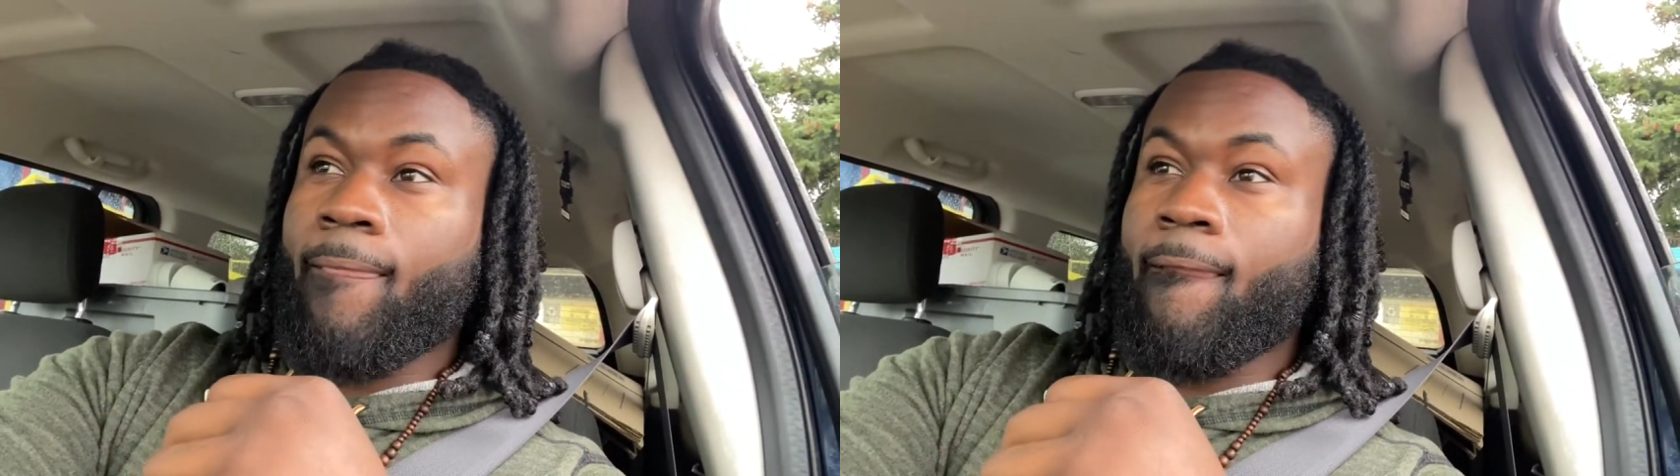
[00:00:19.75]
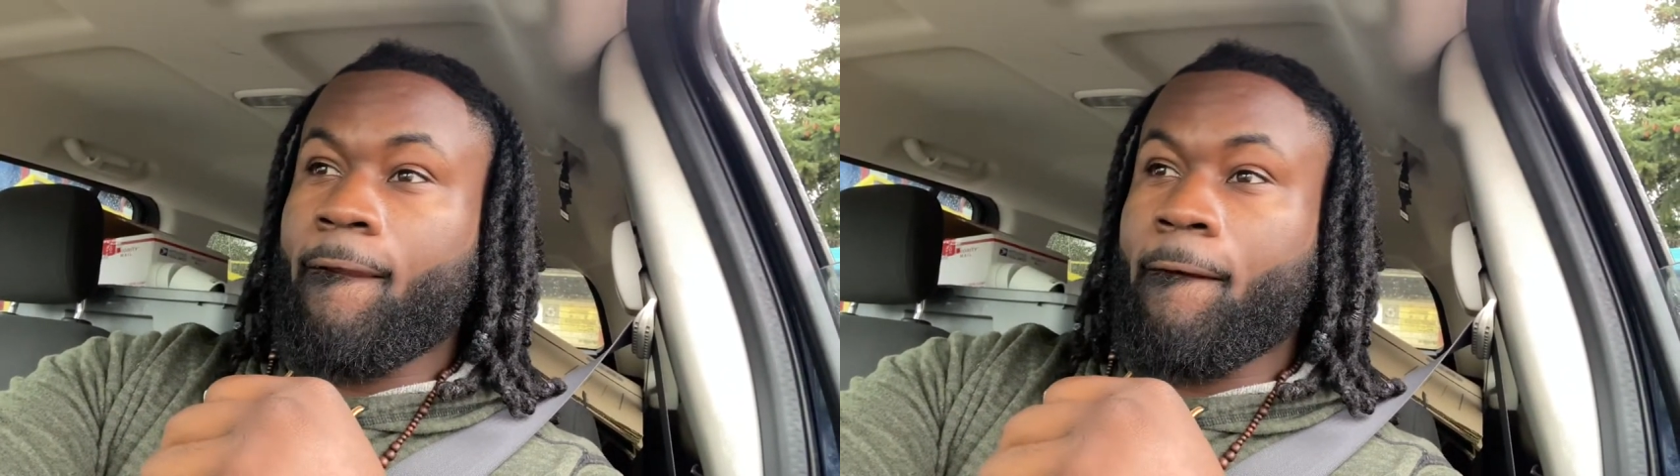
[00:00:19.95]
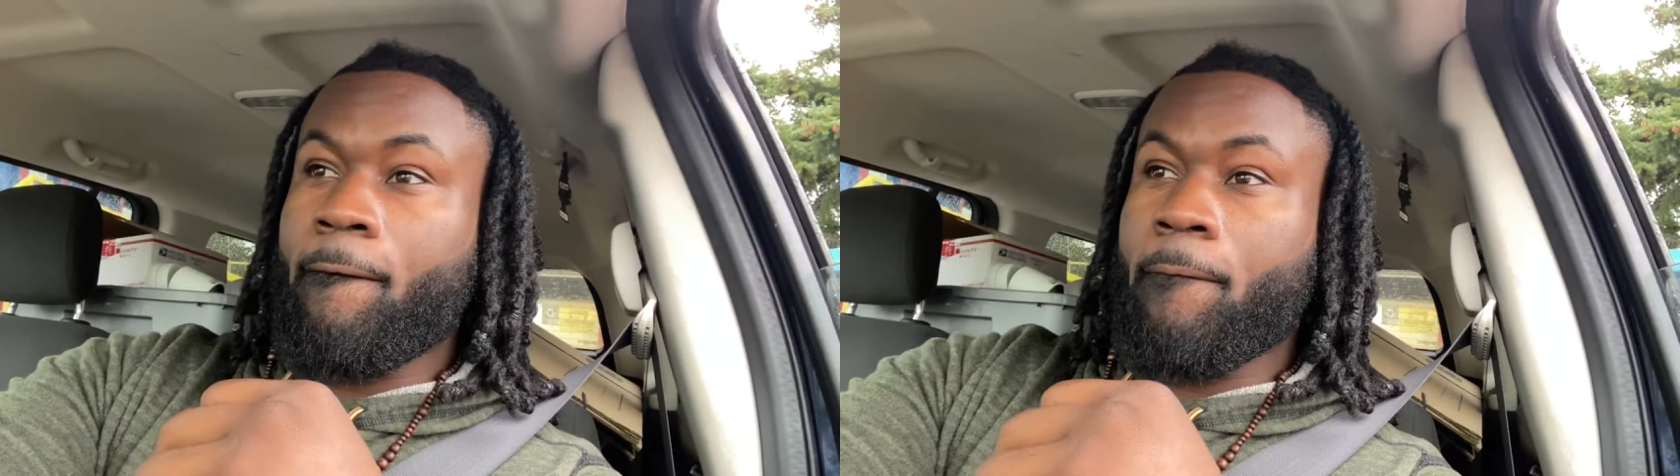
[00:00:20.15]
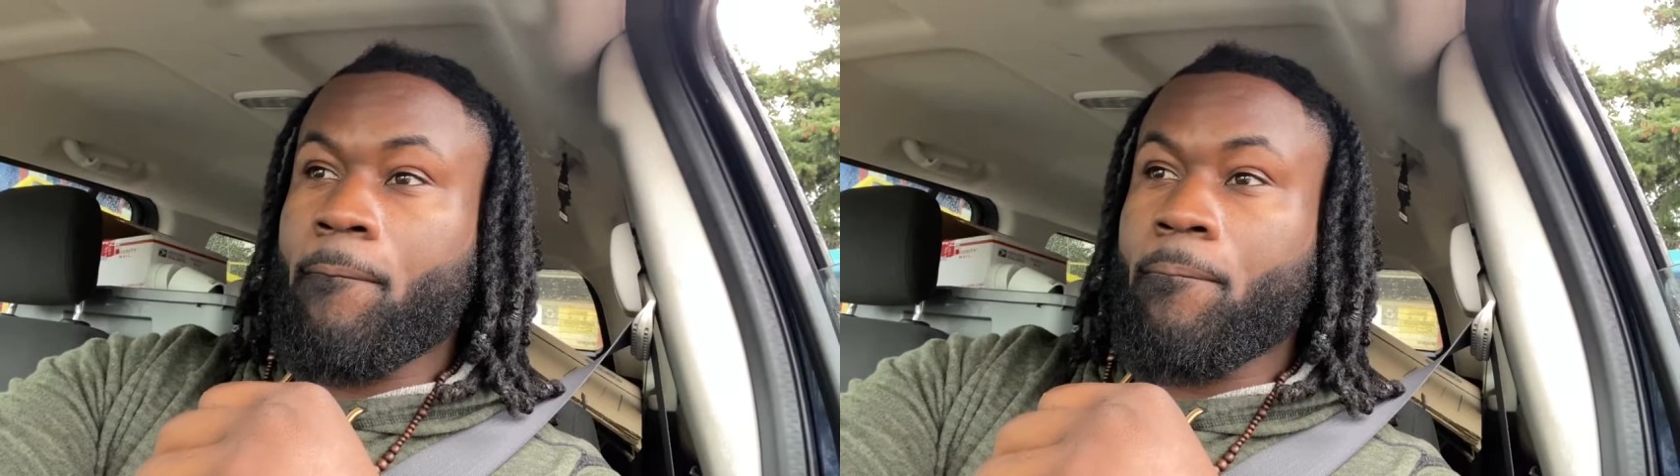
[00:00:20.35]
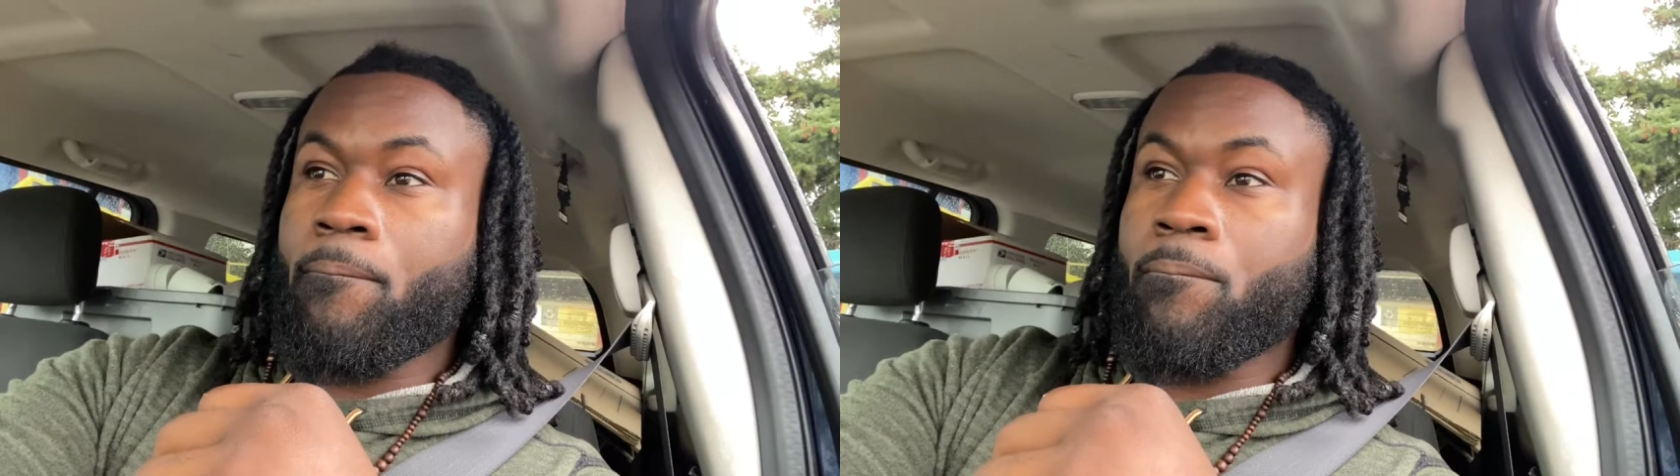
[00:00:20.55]
For
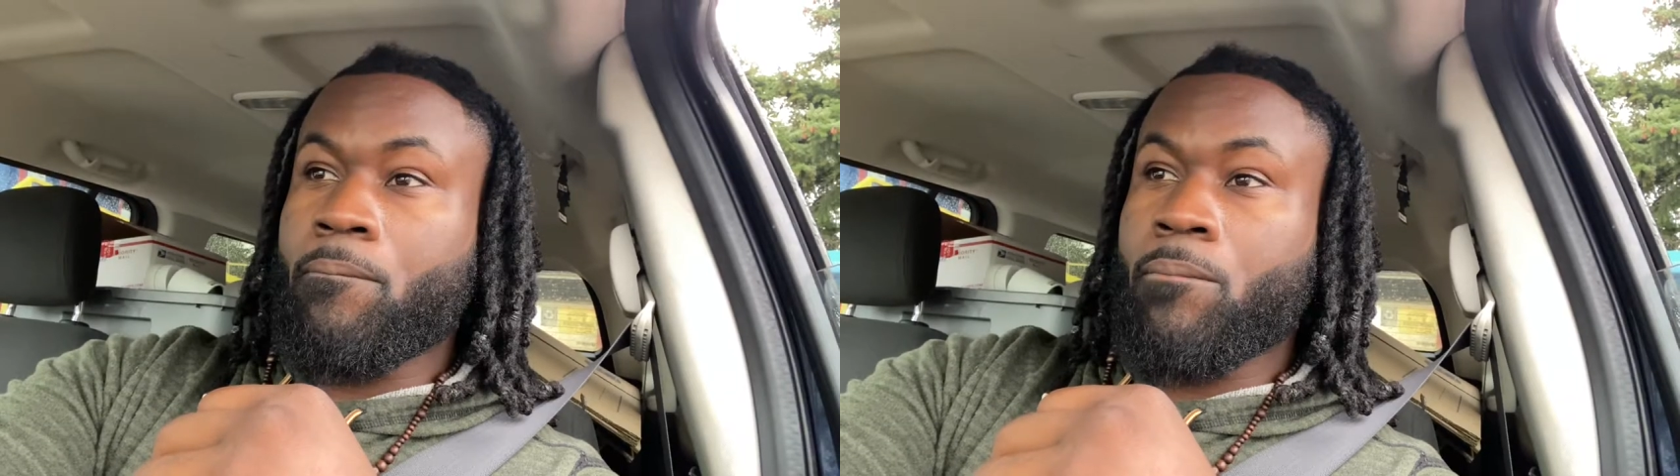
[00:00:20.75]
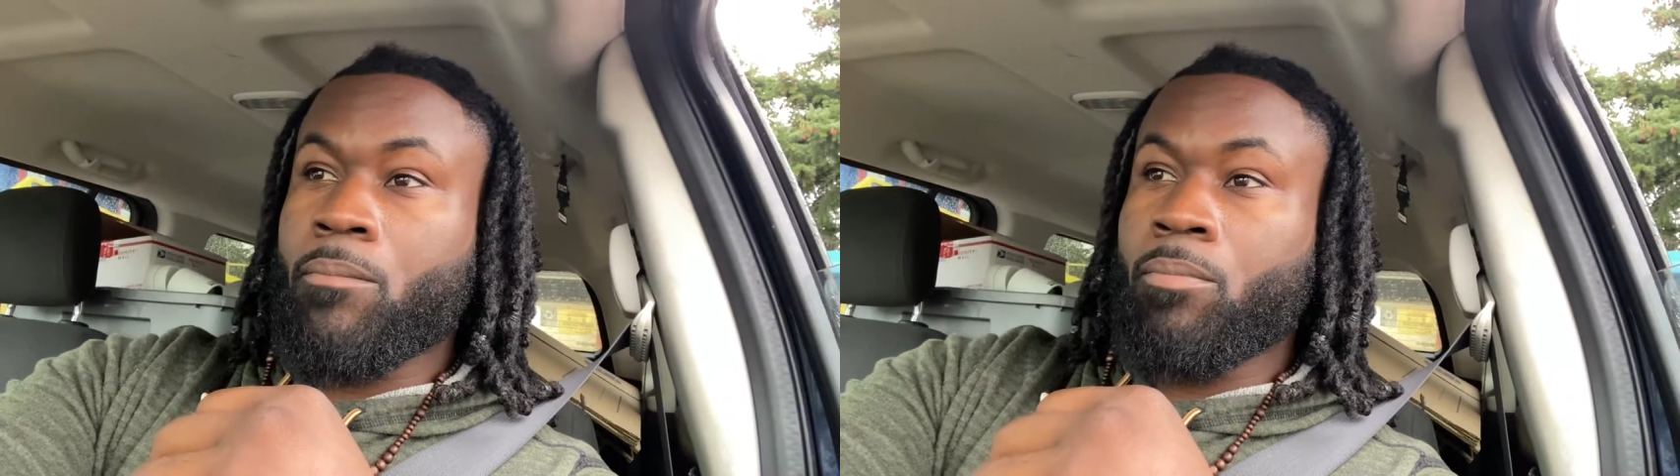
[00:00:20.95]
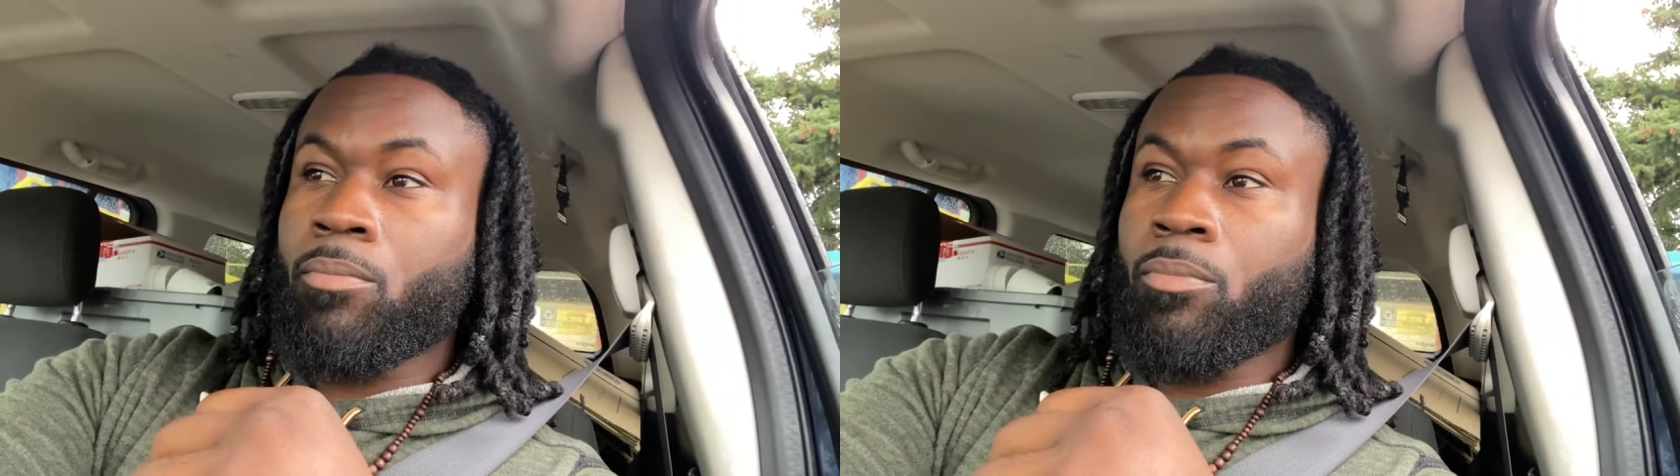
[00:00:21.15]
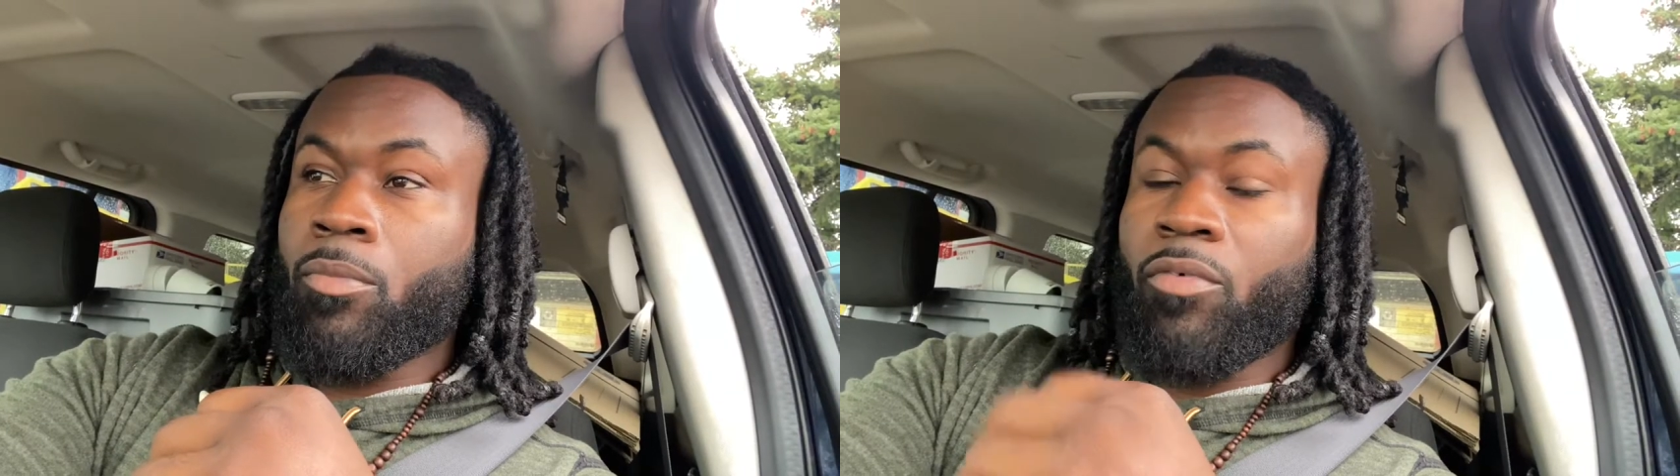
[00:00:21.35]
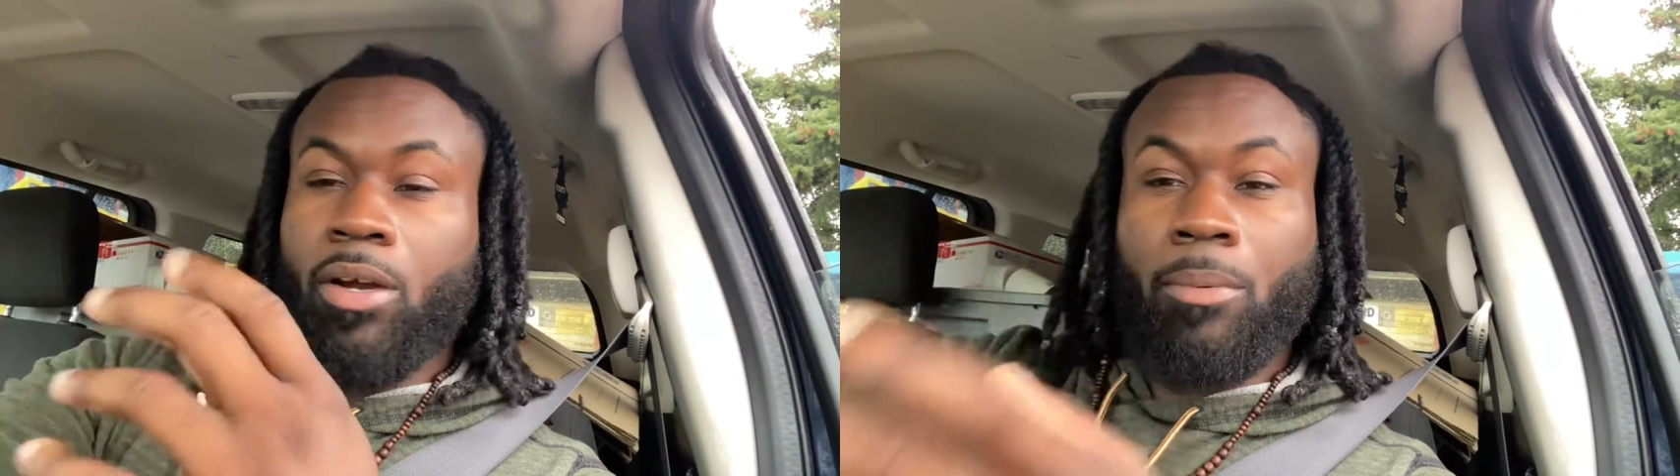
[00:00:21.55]

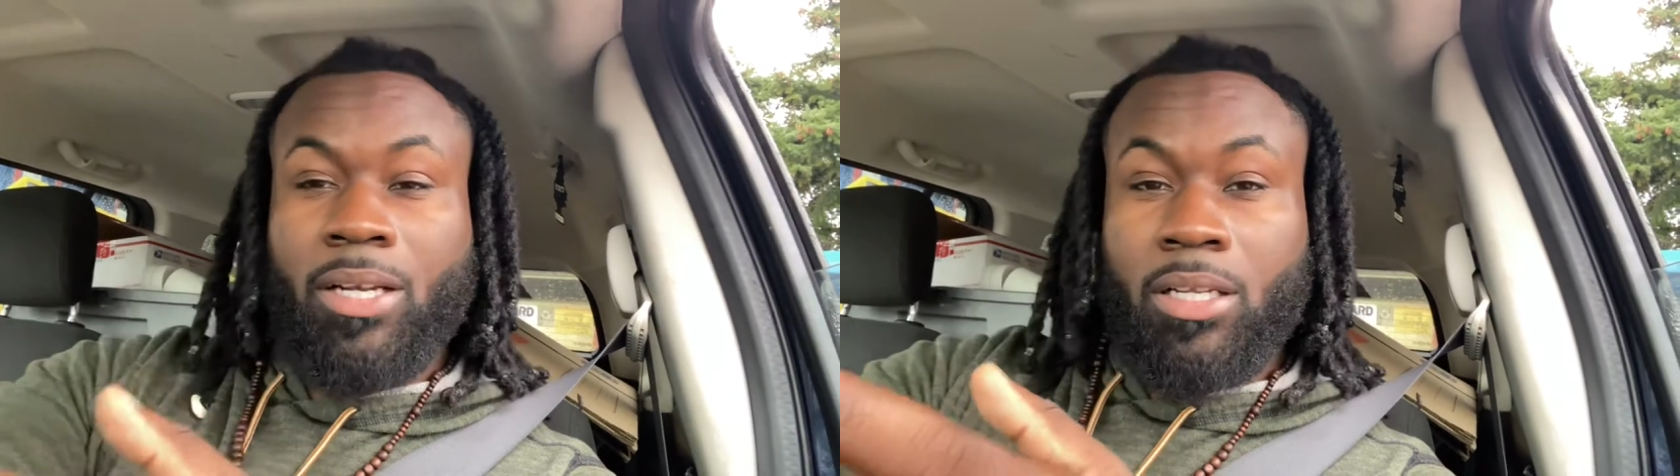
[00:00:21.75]
everybody